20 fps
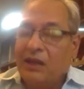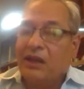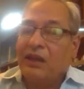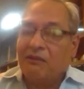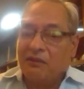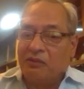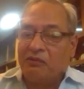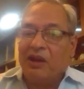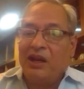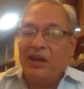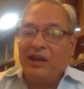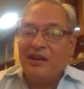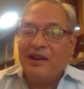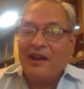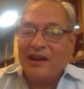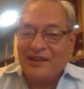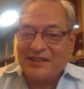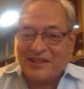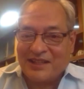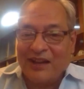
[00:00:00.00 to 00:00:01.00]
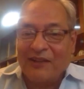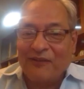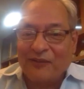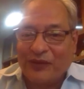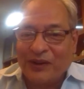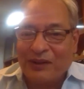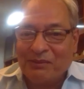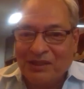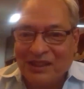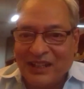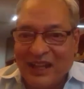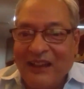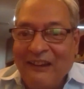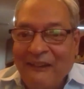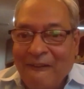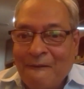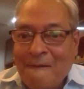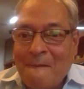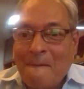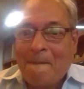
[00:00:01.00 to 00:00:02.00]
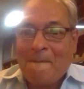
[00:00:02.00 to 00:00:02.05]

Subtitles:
live a very nice, comfortable life,